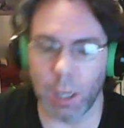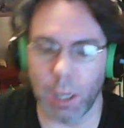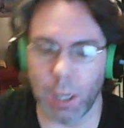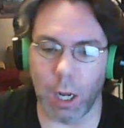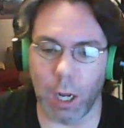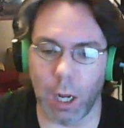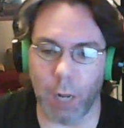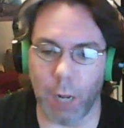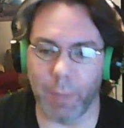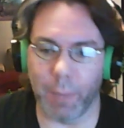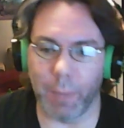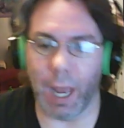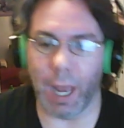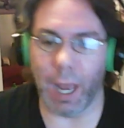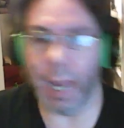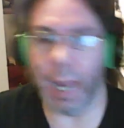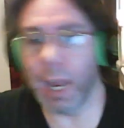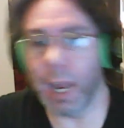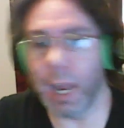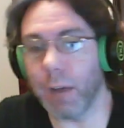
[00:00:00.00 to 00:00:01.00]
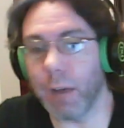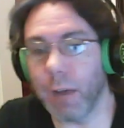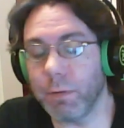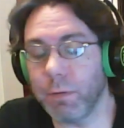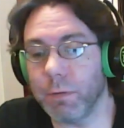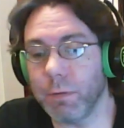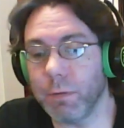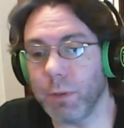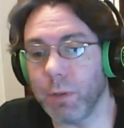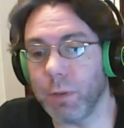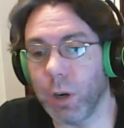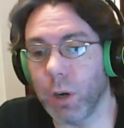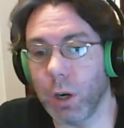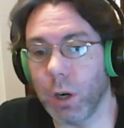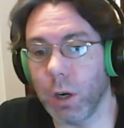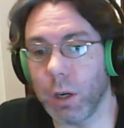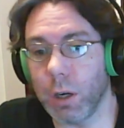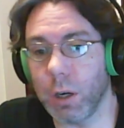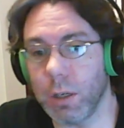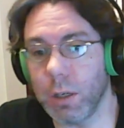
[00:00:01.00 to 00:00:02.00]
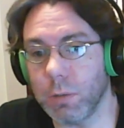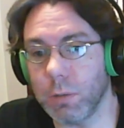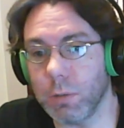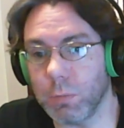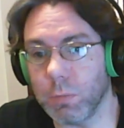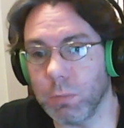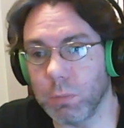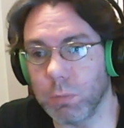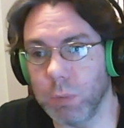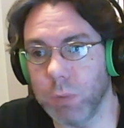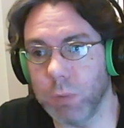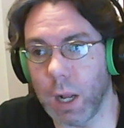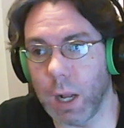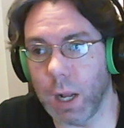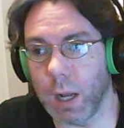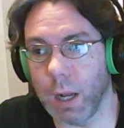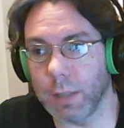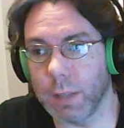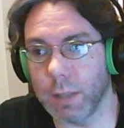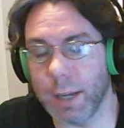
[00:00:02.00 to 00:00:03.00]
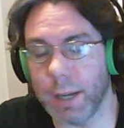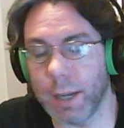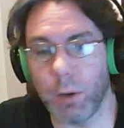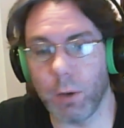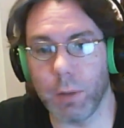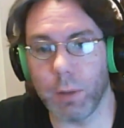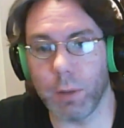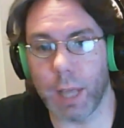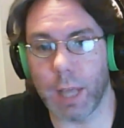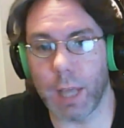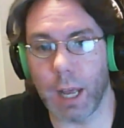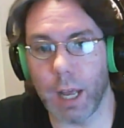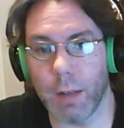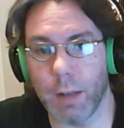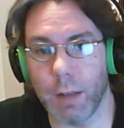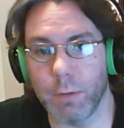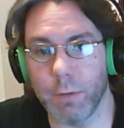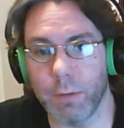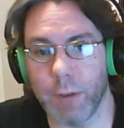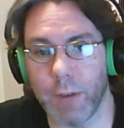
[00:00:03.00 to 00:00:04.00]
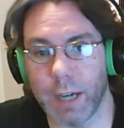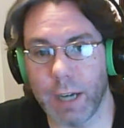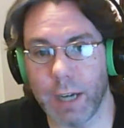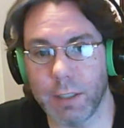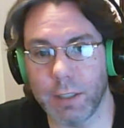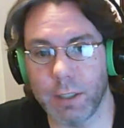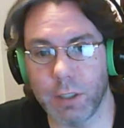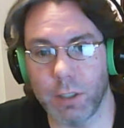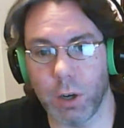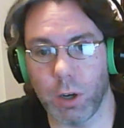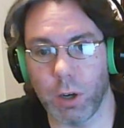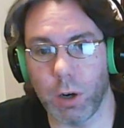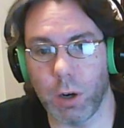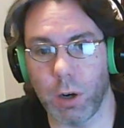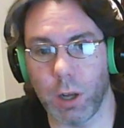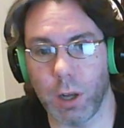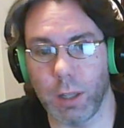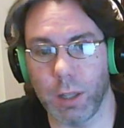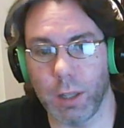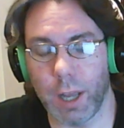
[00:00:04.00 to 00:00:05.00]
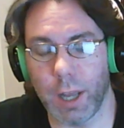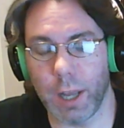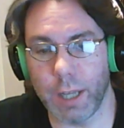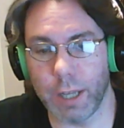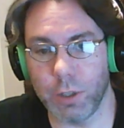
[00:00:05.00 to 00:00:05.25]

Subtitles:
I have heard tell that Phantasy Star Online